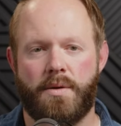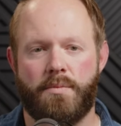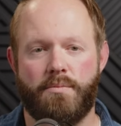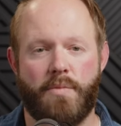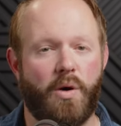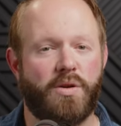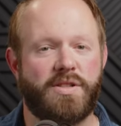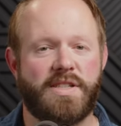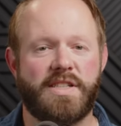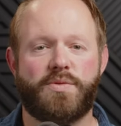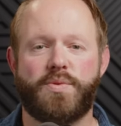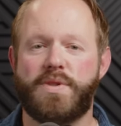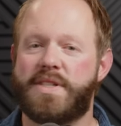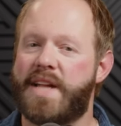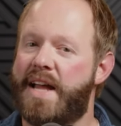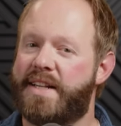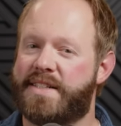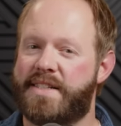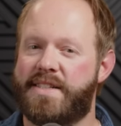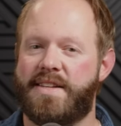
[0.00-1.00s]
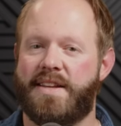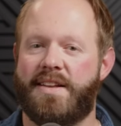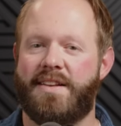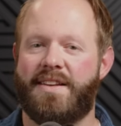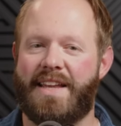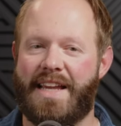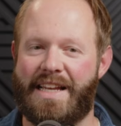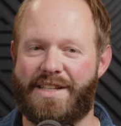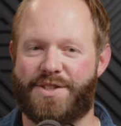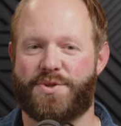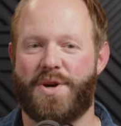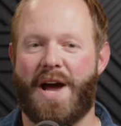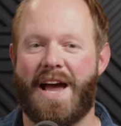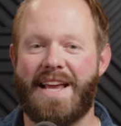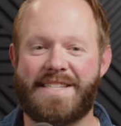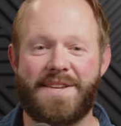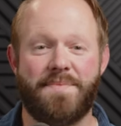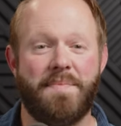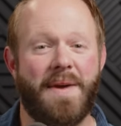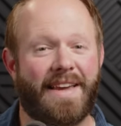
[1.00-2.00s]
Moses was hesitant, he
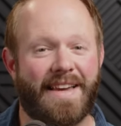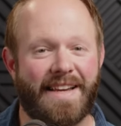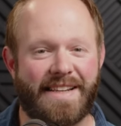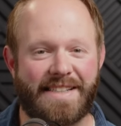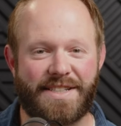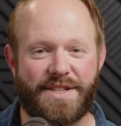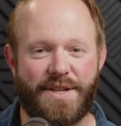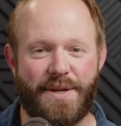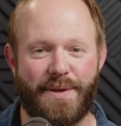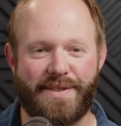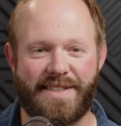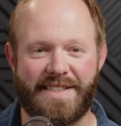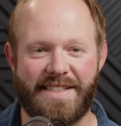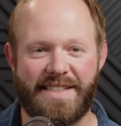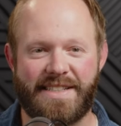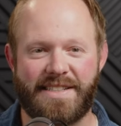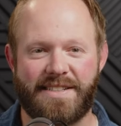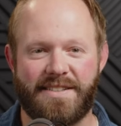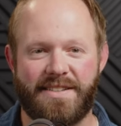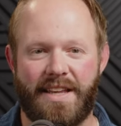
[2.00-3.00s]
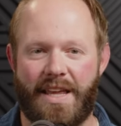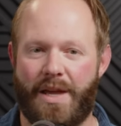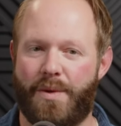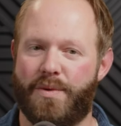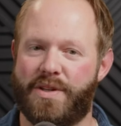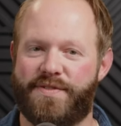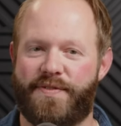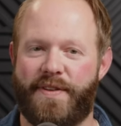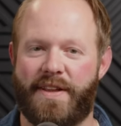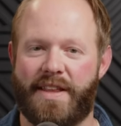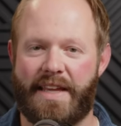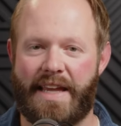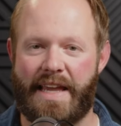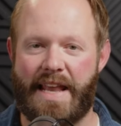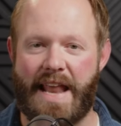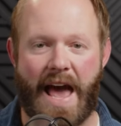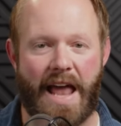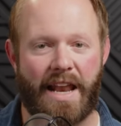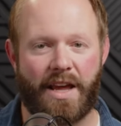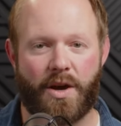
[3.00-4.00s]
tried to make excuses, he was feeling
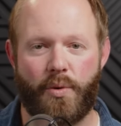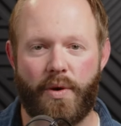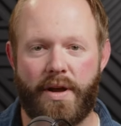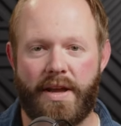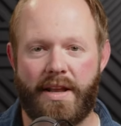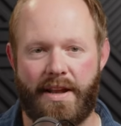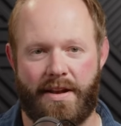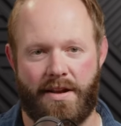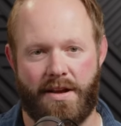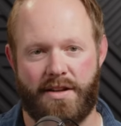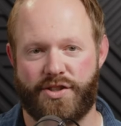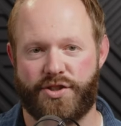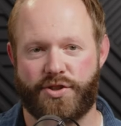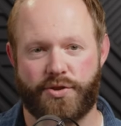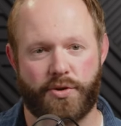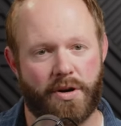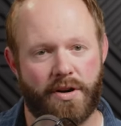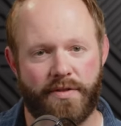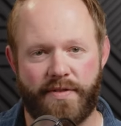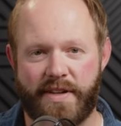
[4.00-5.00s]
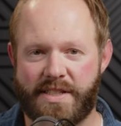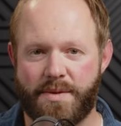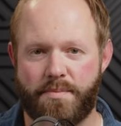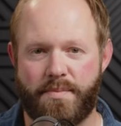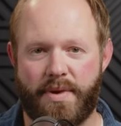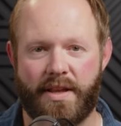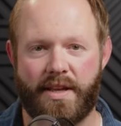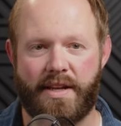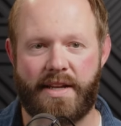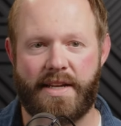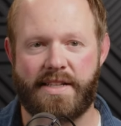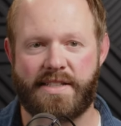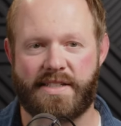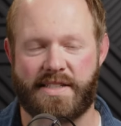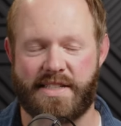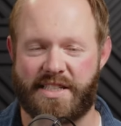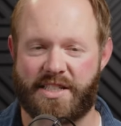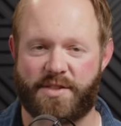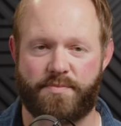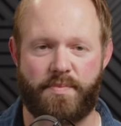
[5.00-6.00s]
inadequate and unsure of his abilities
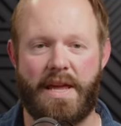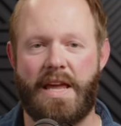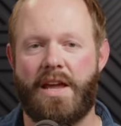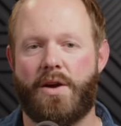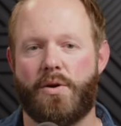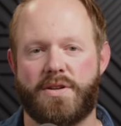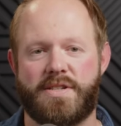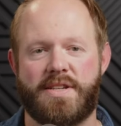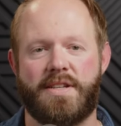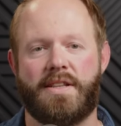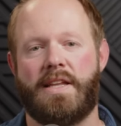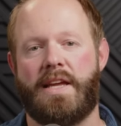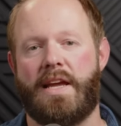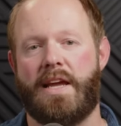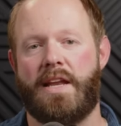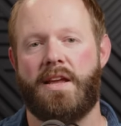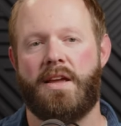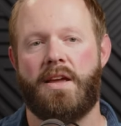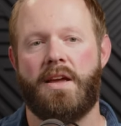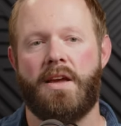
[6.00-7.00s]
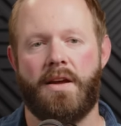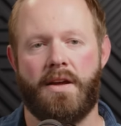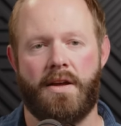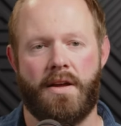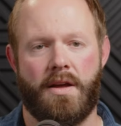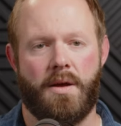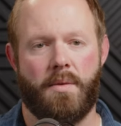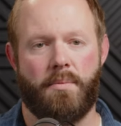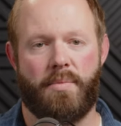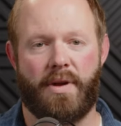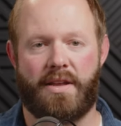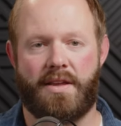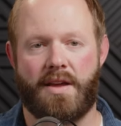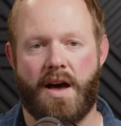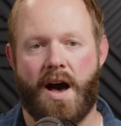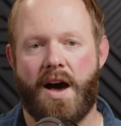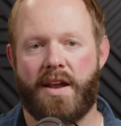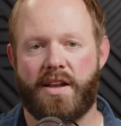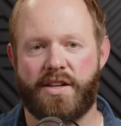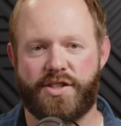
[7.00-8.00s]
to speak or to lead, but
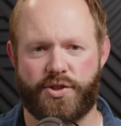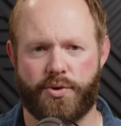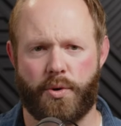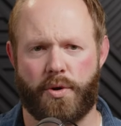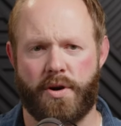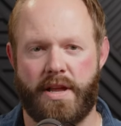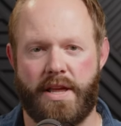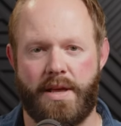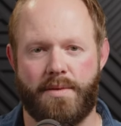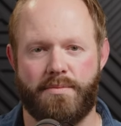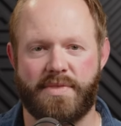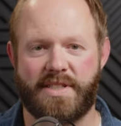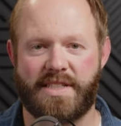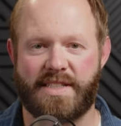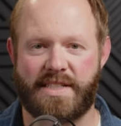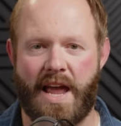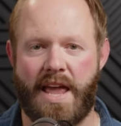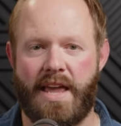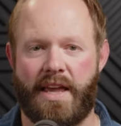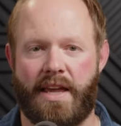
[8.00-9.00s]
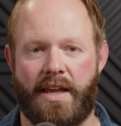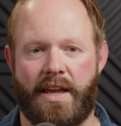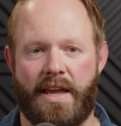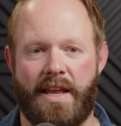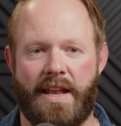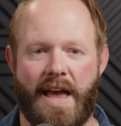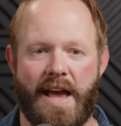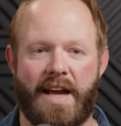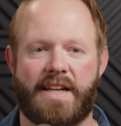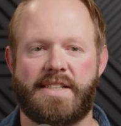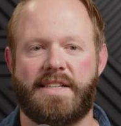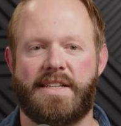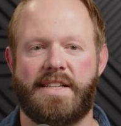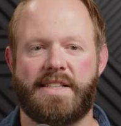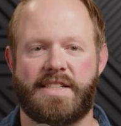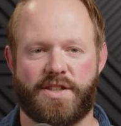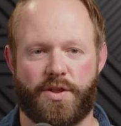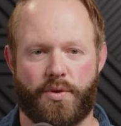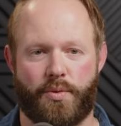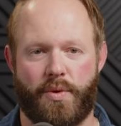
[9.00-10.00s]
God assured him, saying in
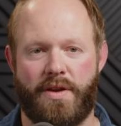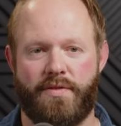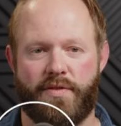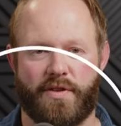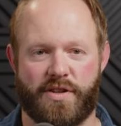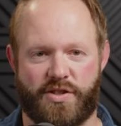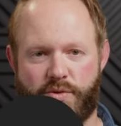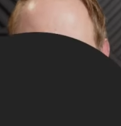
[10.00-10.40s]
Exodus three verse